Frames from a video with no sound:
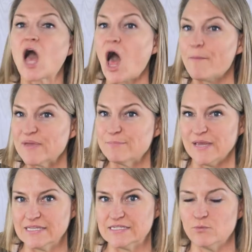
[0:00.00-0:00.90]
I copy and
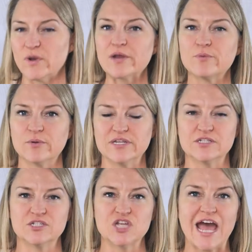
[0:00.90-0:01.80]
pasted what I wrote
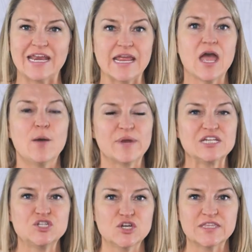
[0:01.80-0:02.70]
into Chatty, but
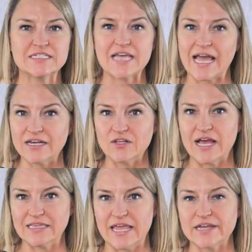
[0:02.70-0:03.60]
I took the title
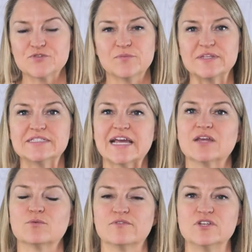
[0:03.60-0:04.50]
I liked from the
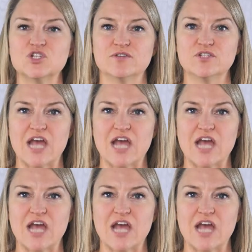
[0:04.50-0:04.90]
second revision of